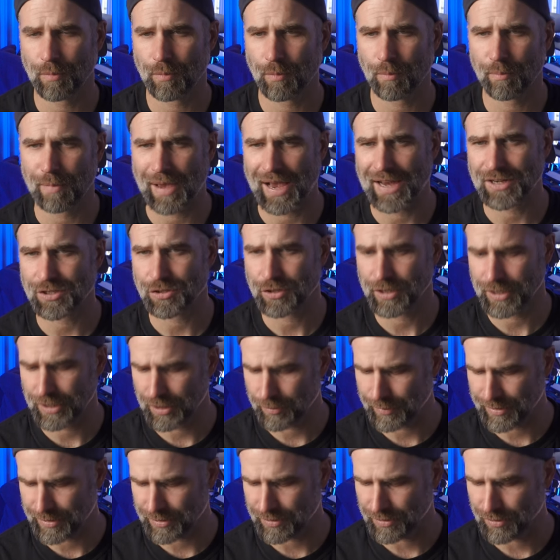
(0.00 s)
mash a
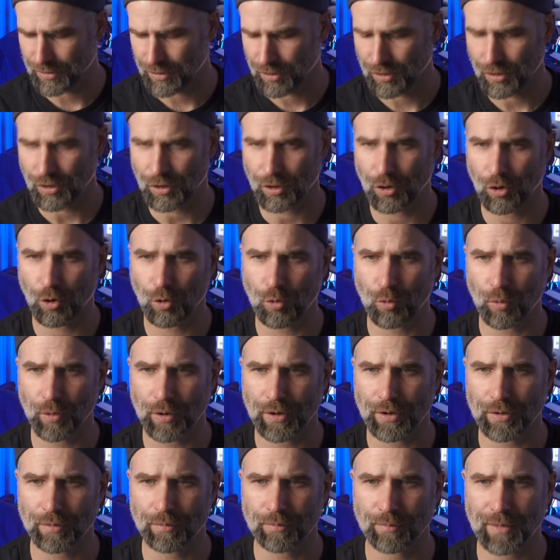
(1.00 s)
little bit
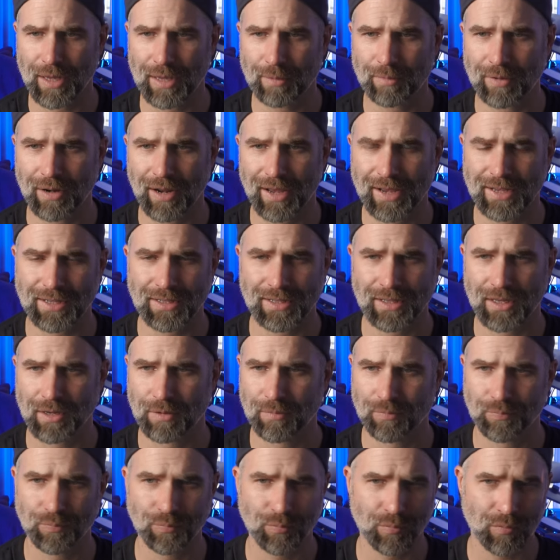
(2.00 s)
lower, maybe like
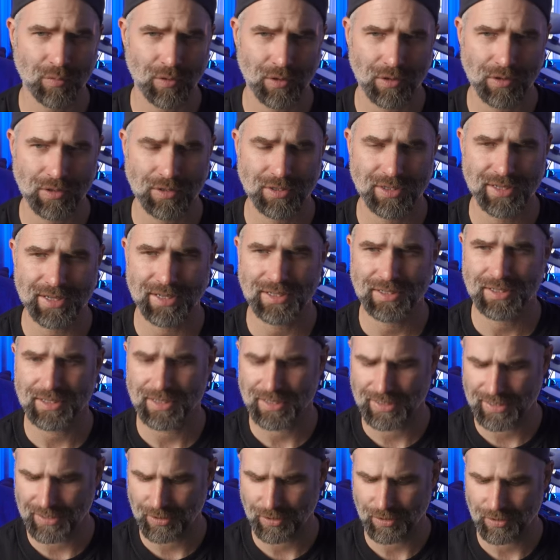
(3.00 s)

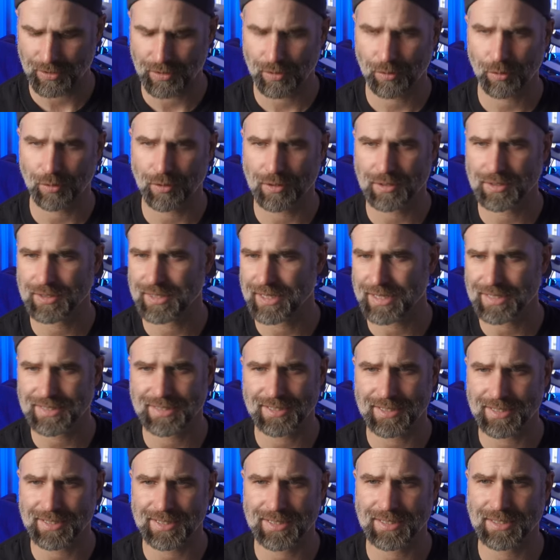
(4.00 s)
sixty,
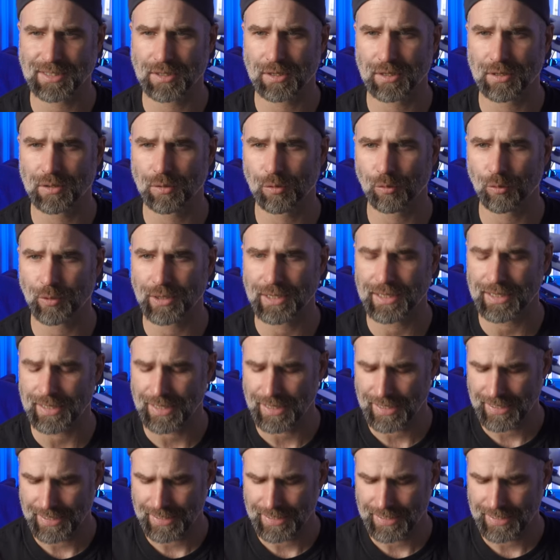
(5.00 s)
sixty, sixty-three